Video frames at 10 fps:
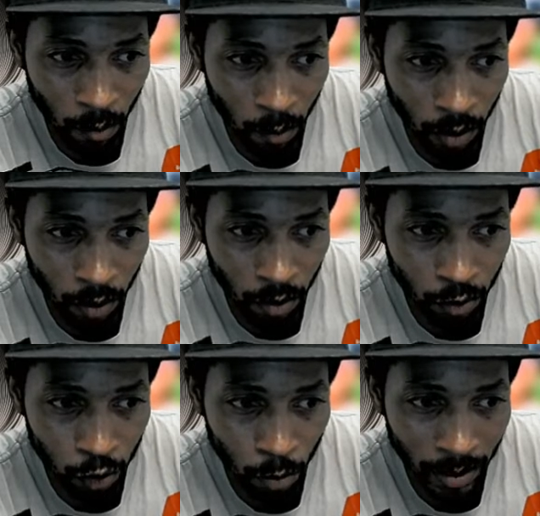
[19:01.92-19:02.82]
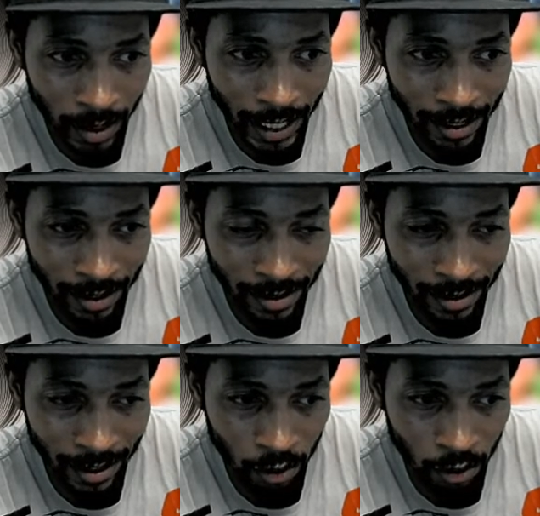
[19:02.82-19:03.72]
we'll duplicate this
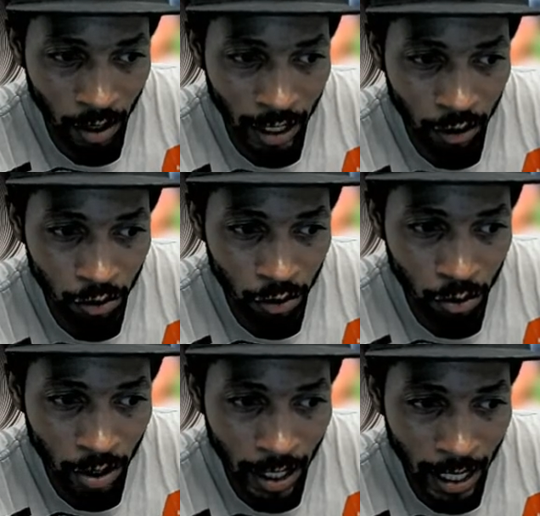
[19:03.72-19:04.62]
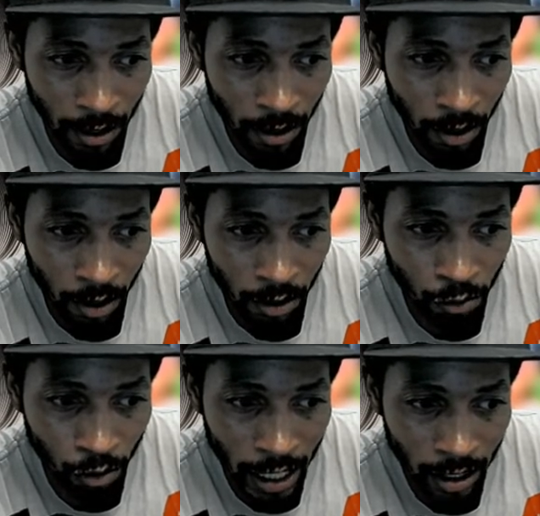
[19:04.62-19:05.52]
scene. So how you do that,
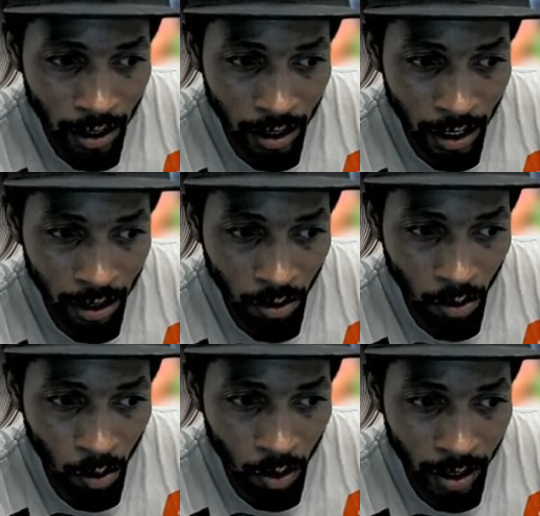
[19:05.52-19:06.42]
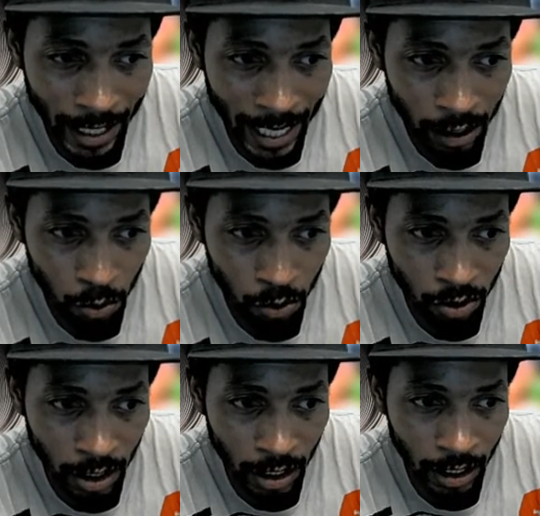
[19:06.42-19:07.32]
you right click on the actual
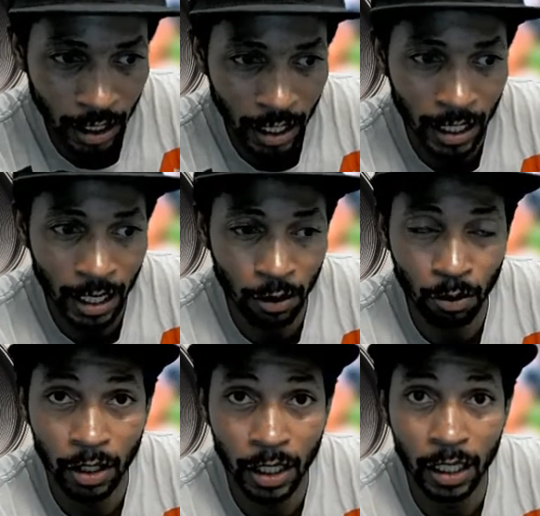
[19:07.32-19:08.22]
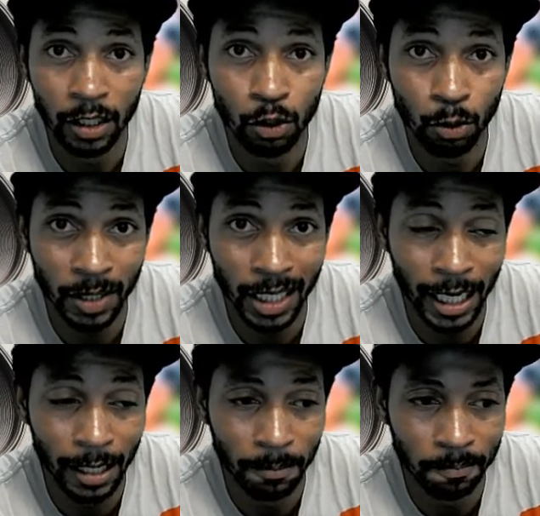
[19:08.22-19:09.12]
scene and then you click
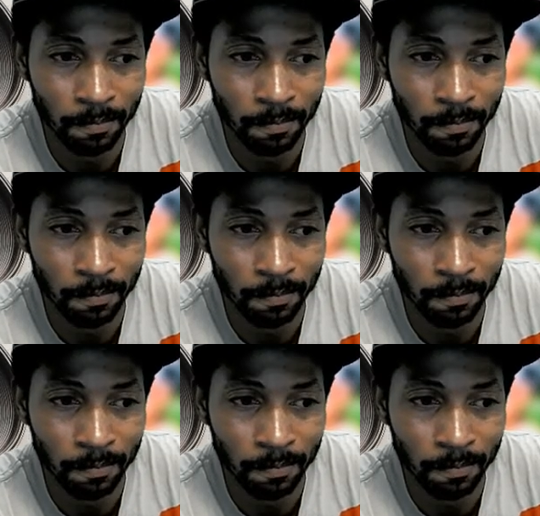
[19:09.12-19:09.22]
duplicate.